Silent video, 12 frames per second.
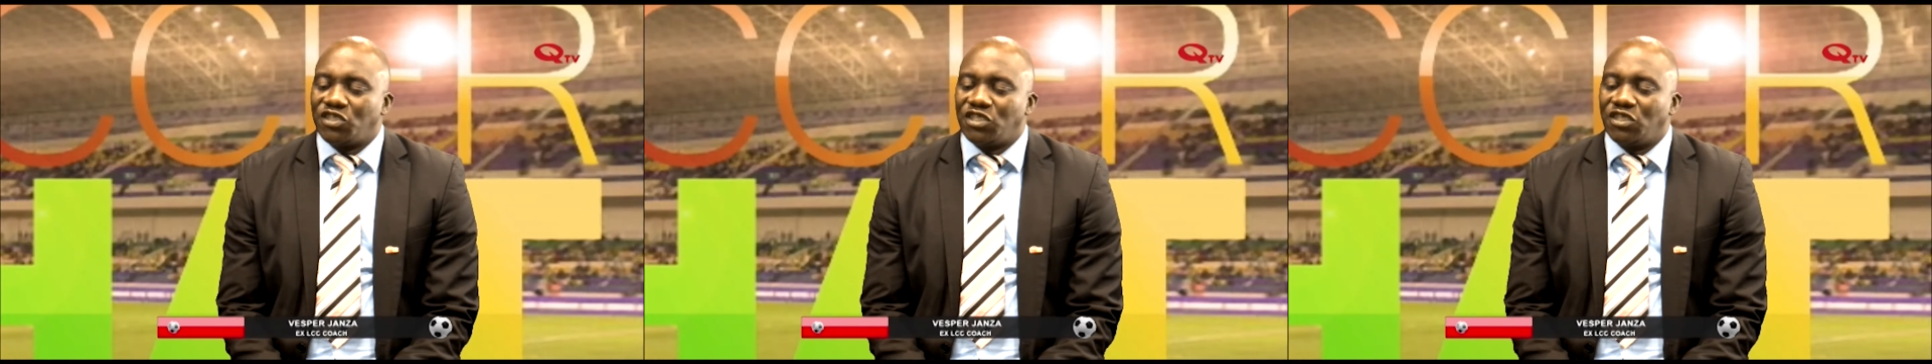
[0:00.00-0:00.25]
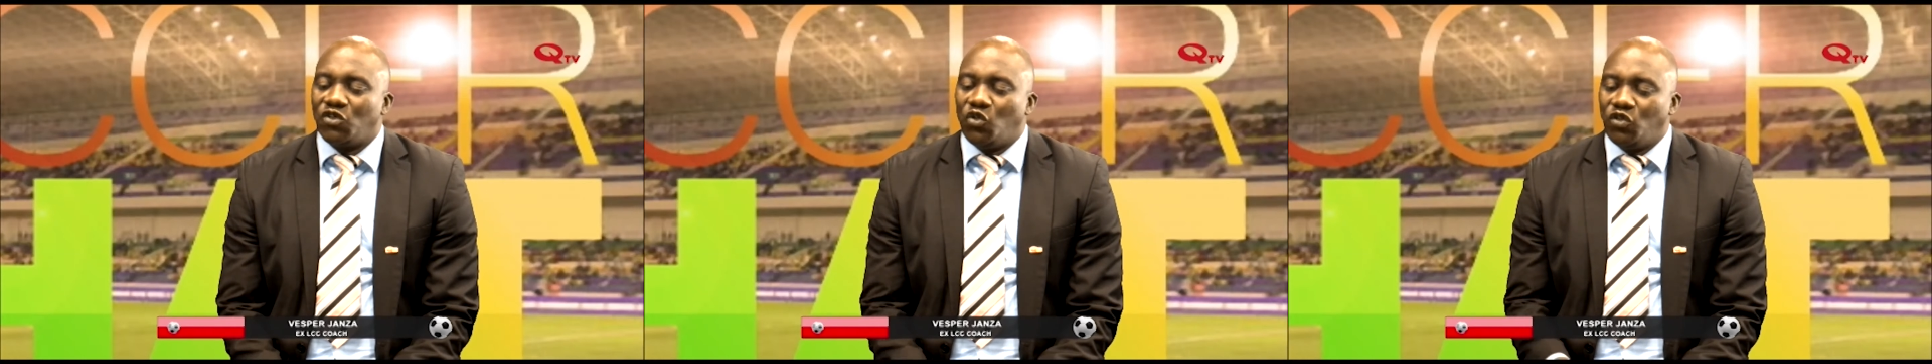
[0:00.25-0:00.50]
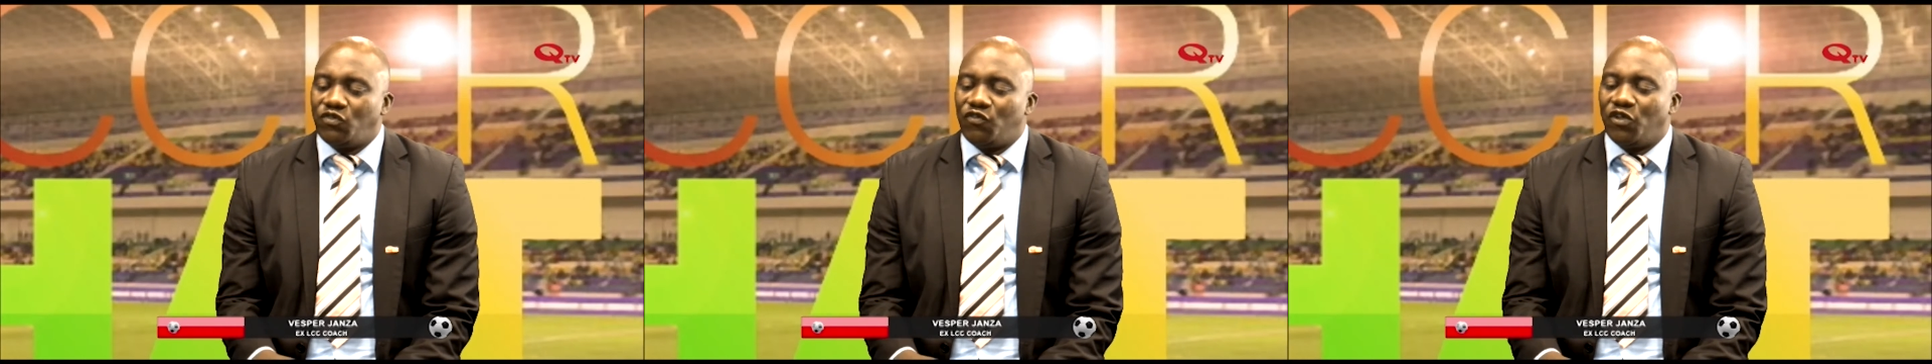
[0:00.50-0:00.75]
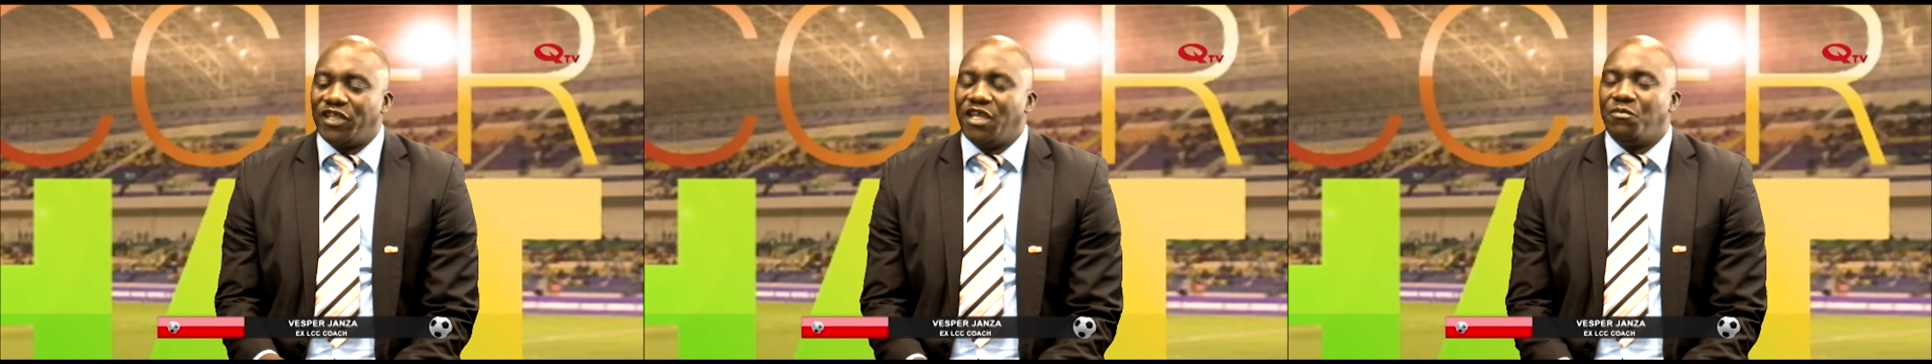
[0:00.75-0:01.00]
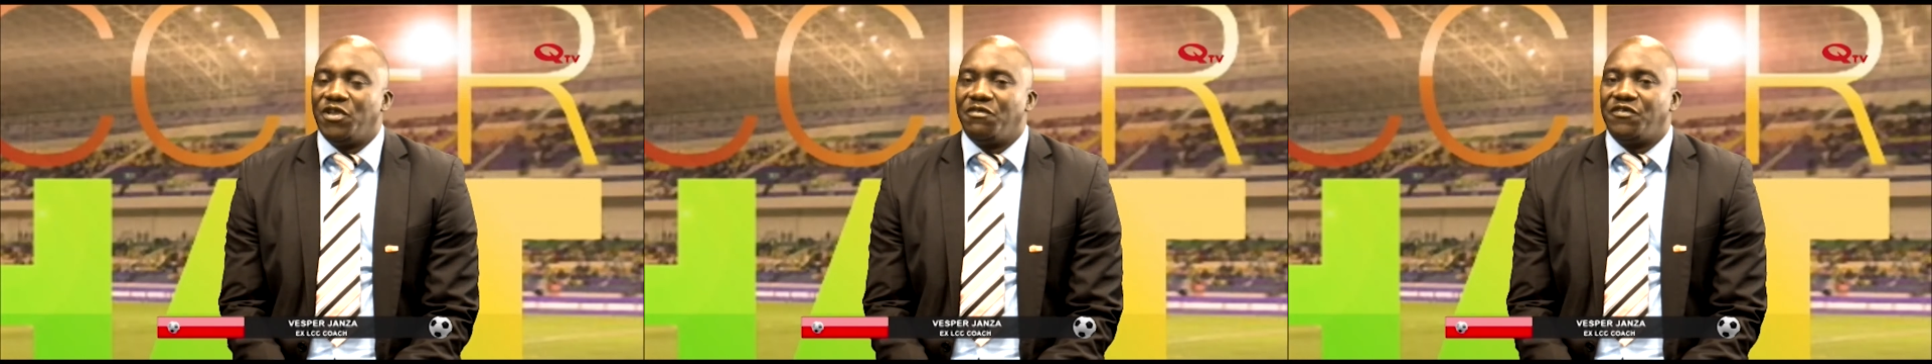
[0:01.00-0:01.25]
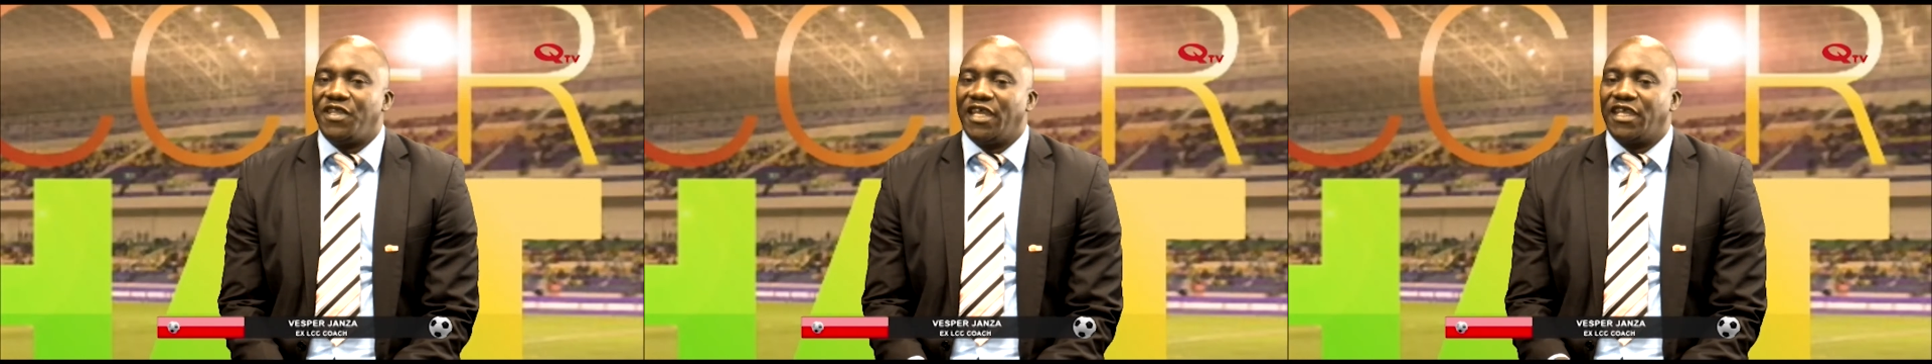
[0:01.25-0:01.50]
good for them
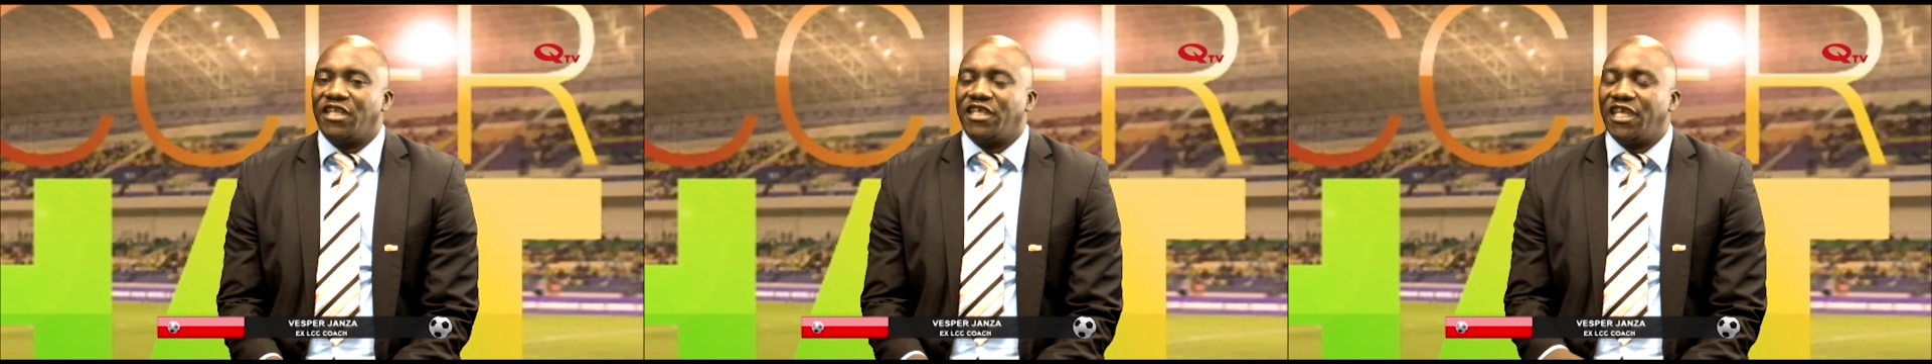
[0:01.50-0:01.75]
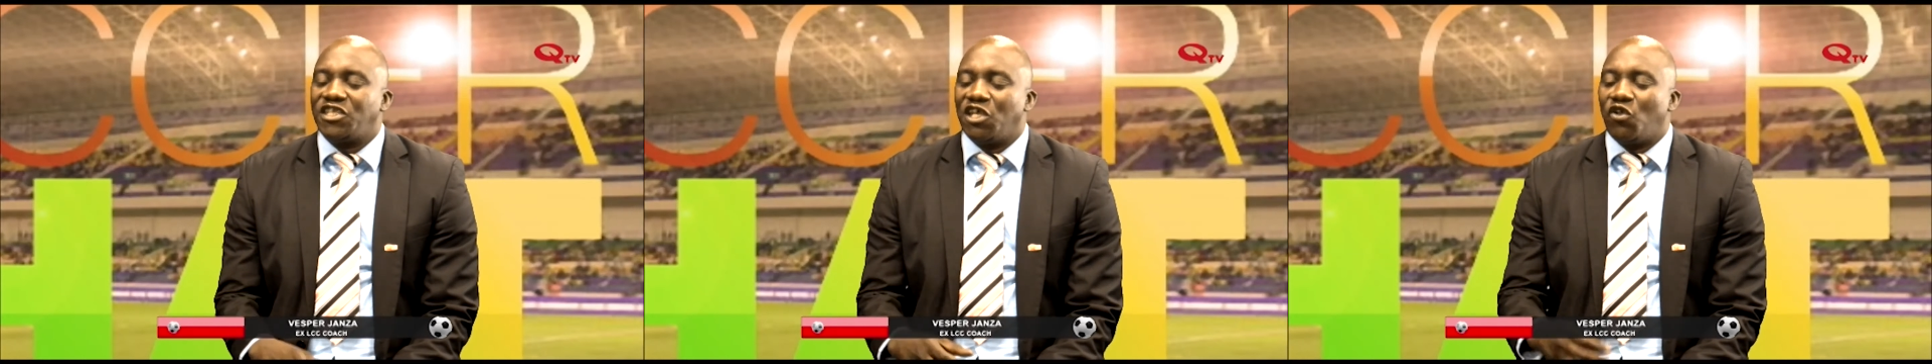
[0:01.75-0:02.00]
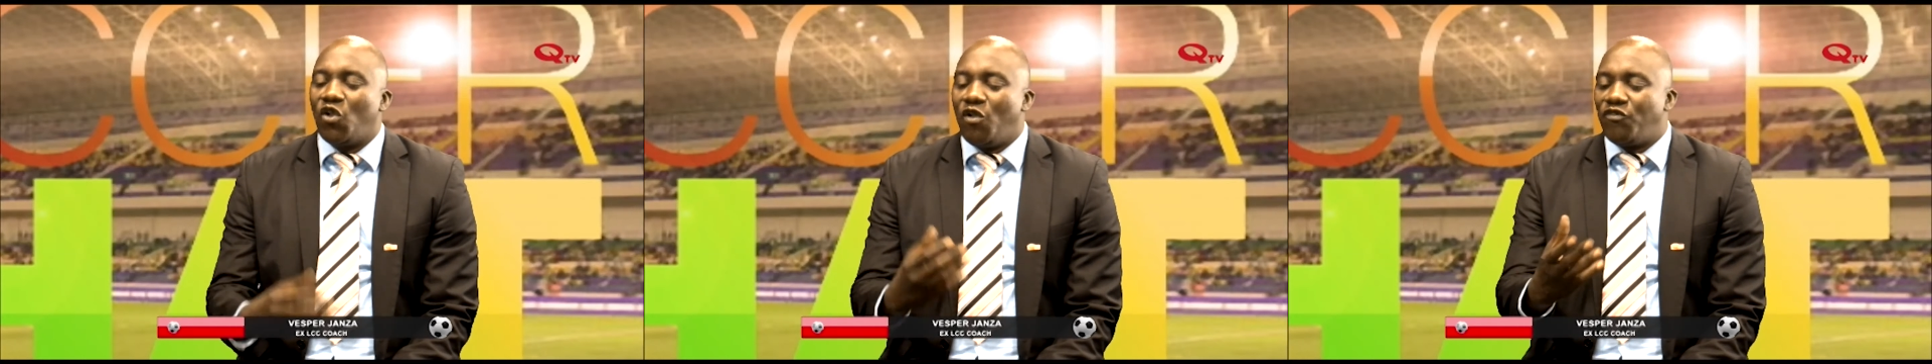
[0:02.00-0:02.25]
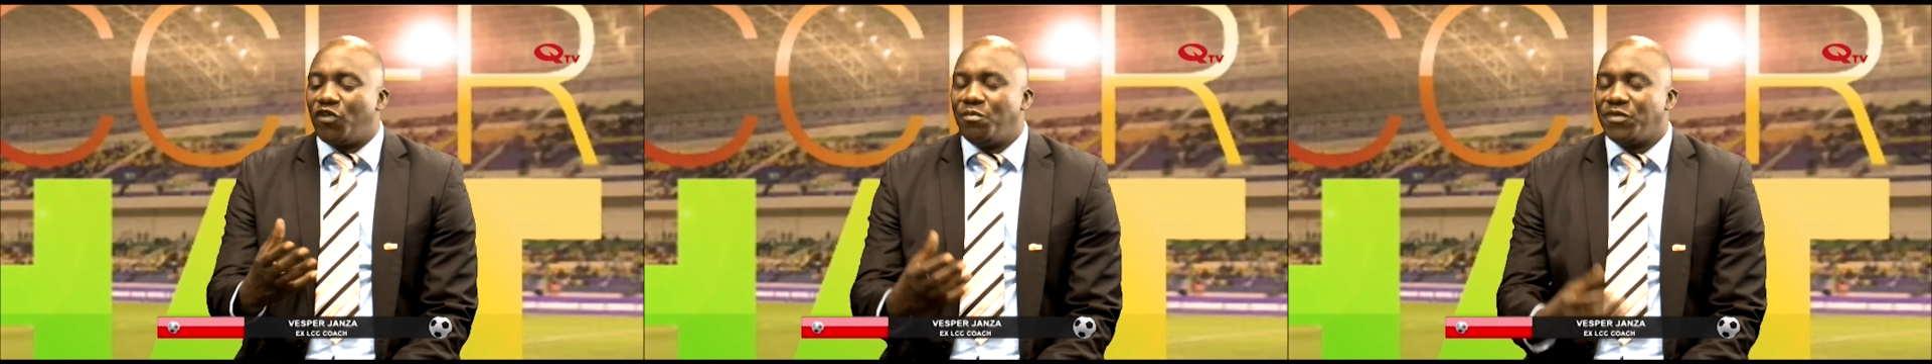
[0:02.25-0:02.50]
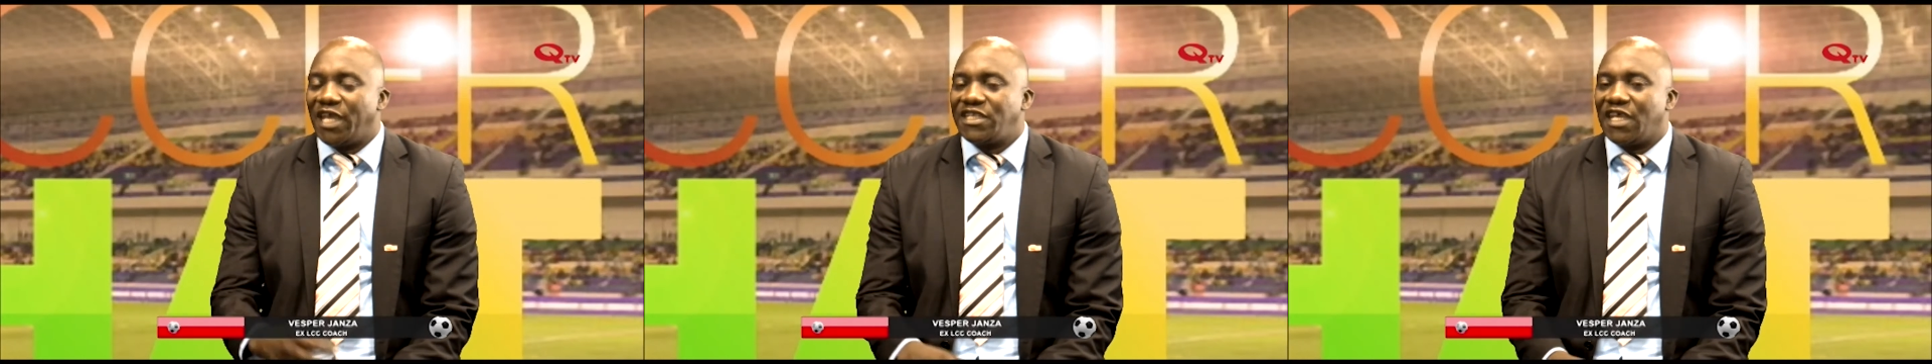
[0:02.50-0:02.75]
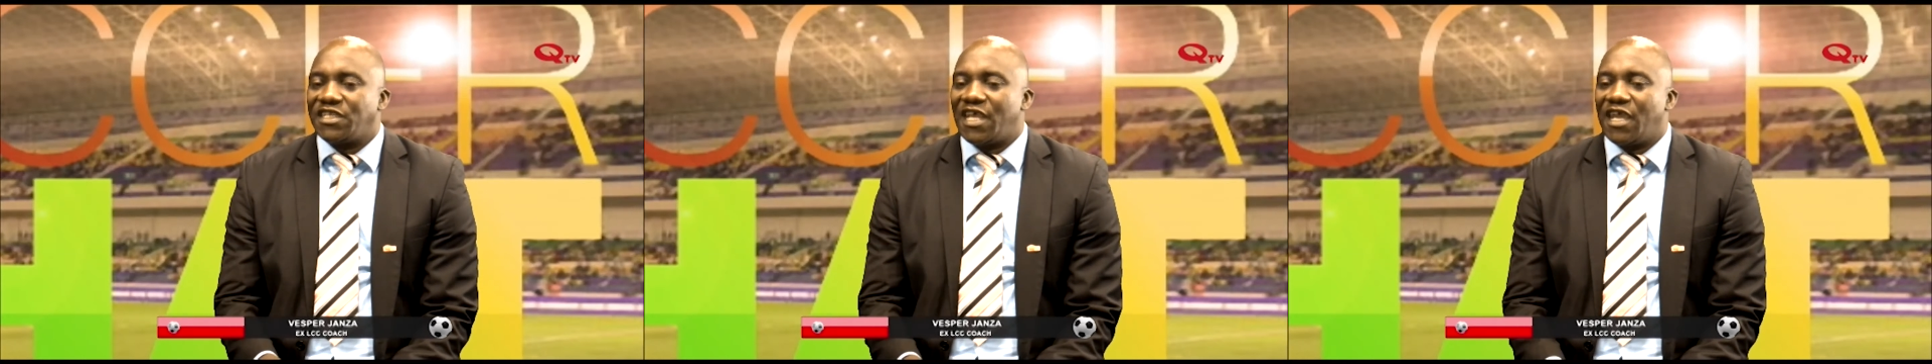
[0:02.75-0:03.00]
if they could get a goal from that
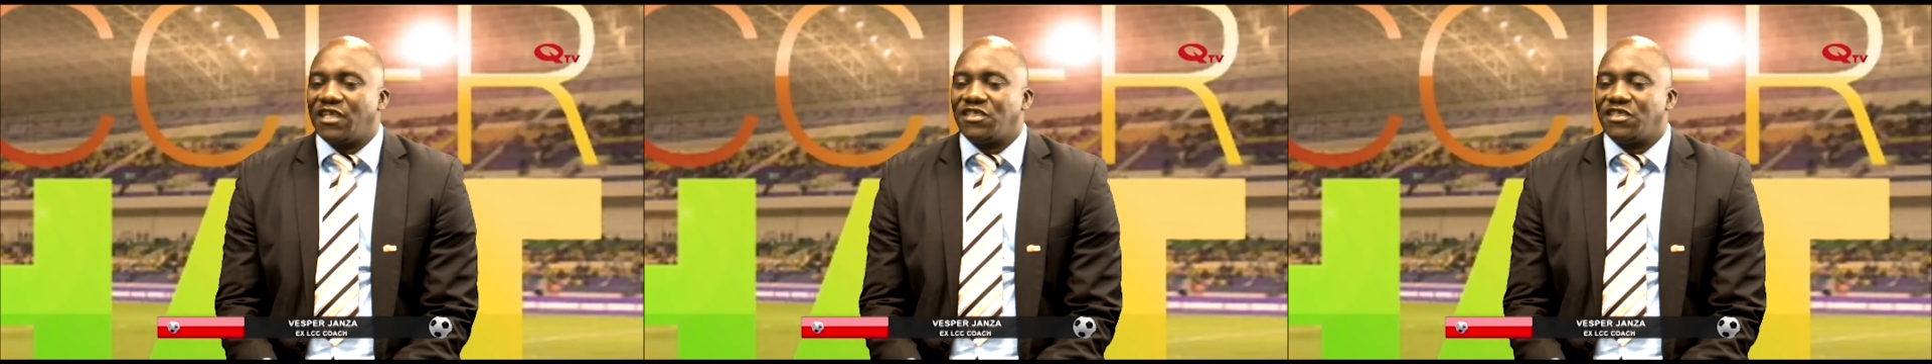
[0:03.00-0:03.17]
attack.